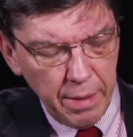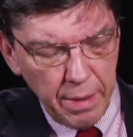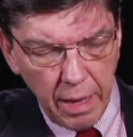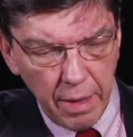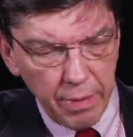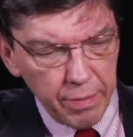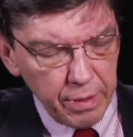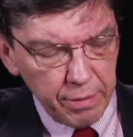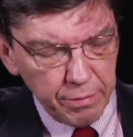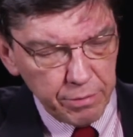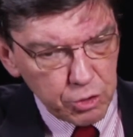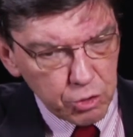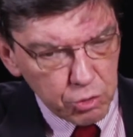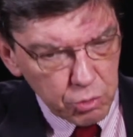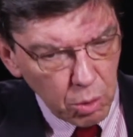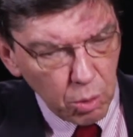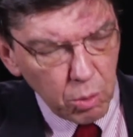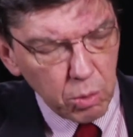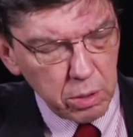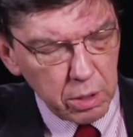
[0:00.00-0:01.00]
and they've
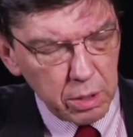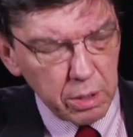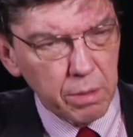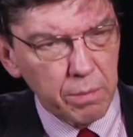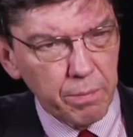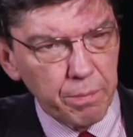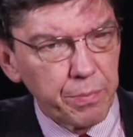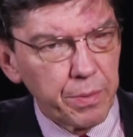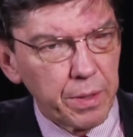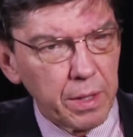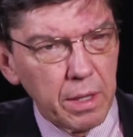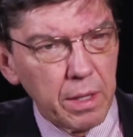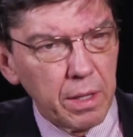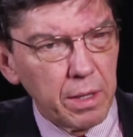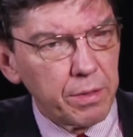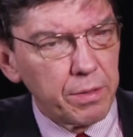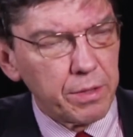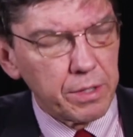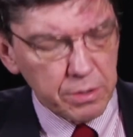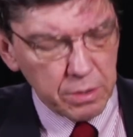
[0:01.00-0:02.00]
stolen
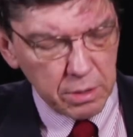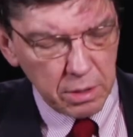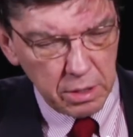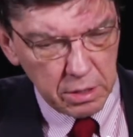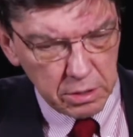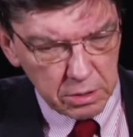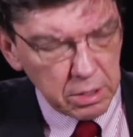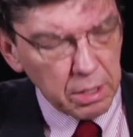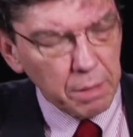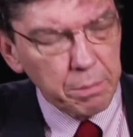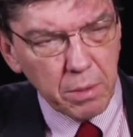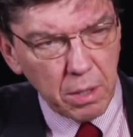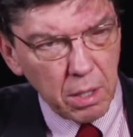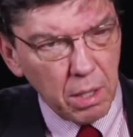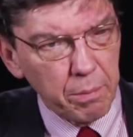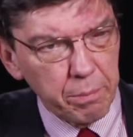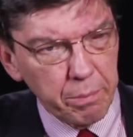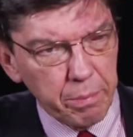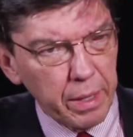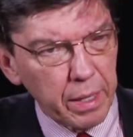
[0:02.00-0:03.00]
the
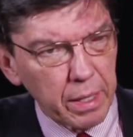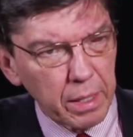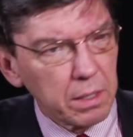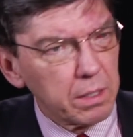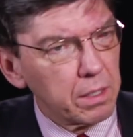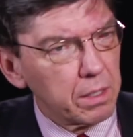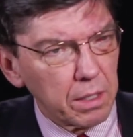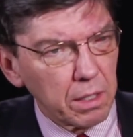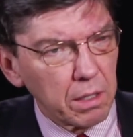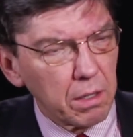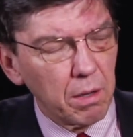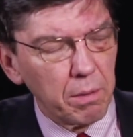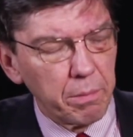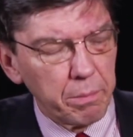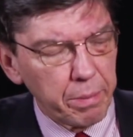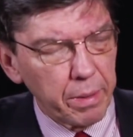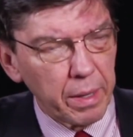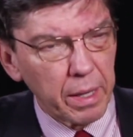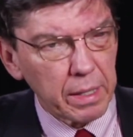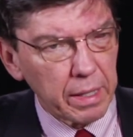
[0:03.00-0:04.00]
subcompact and the
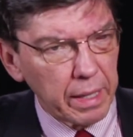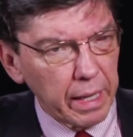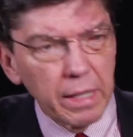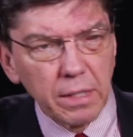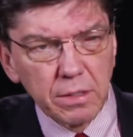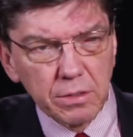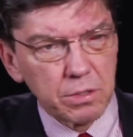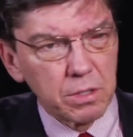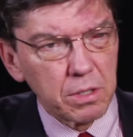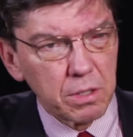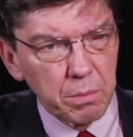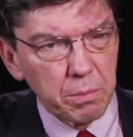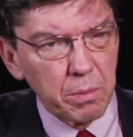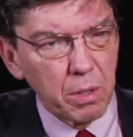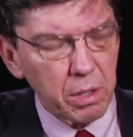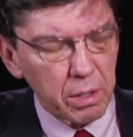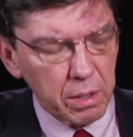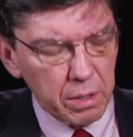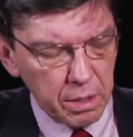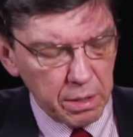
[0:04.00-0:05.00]
compact ends of the
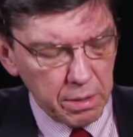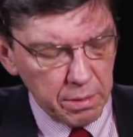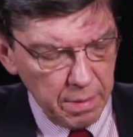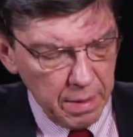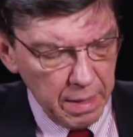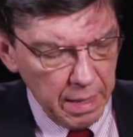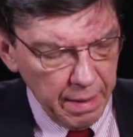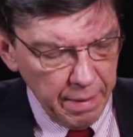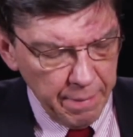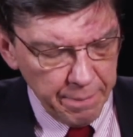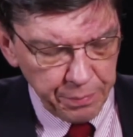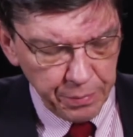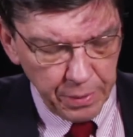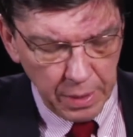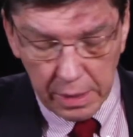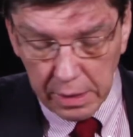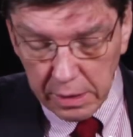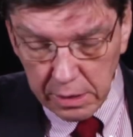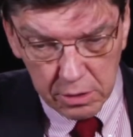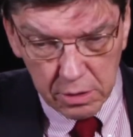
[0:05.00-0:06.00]
market.
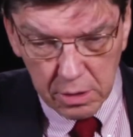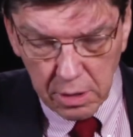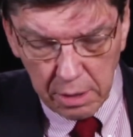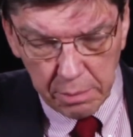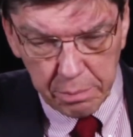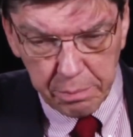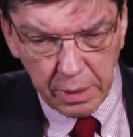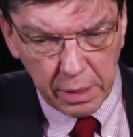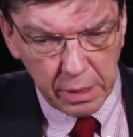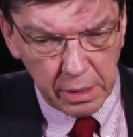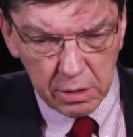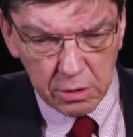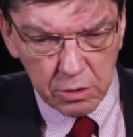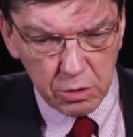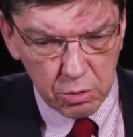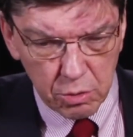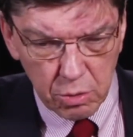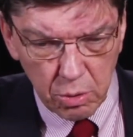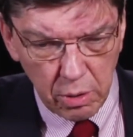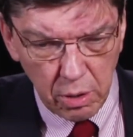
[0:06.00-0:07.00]
And it's not
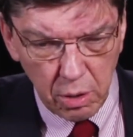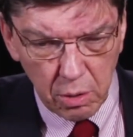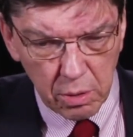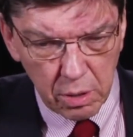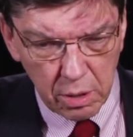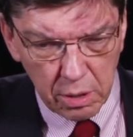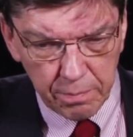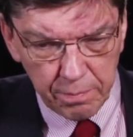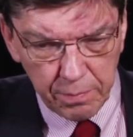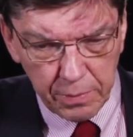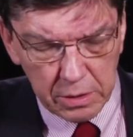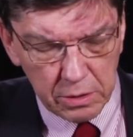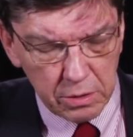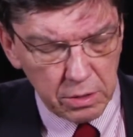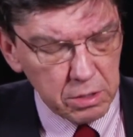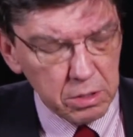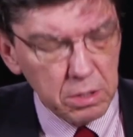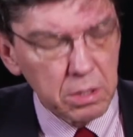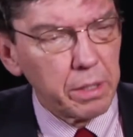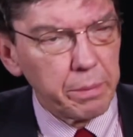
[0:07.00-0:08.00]
because Toyota is
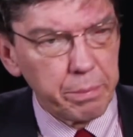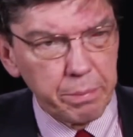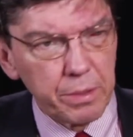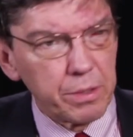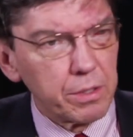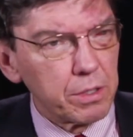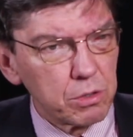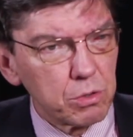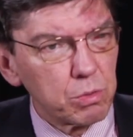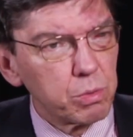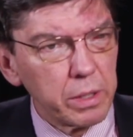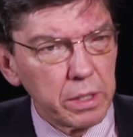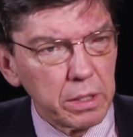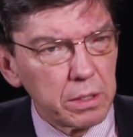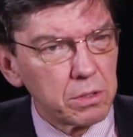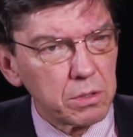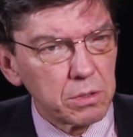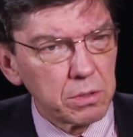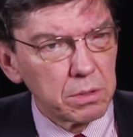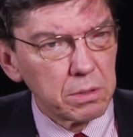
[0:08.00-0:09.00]
asleep at the
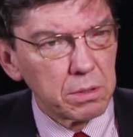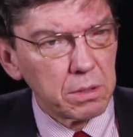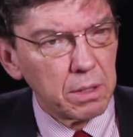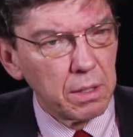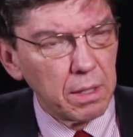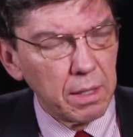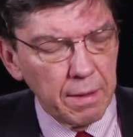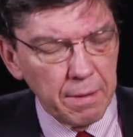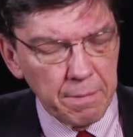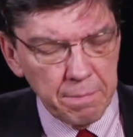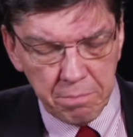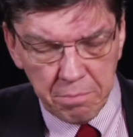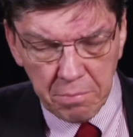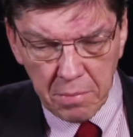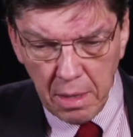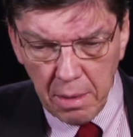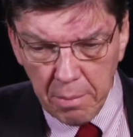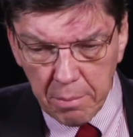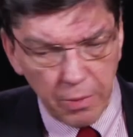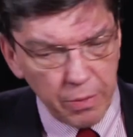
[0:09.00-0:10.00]
switch,
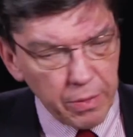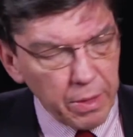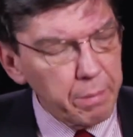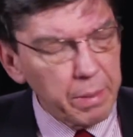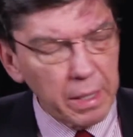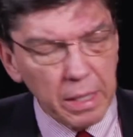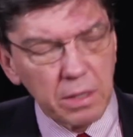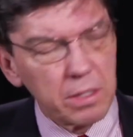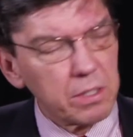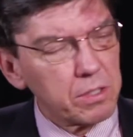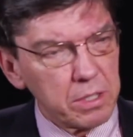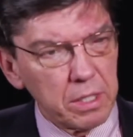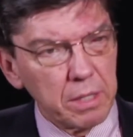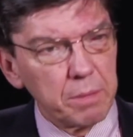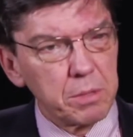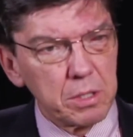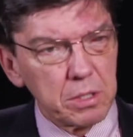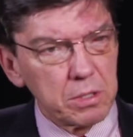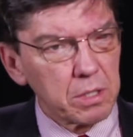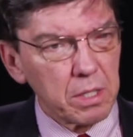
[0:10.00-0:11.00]
but they make the same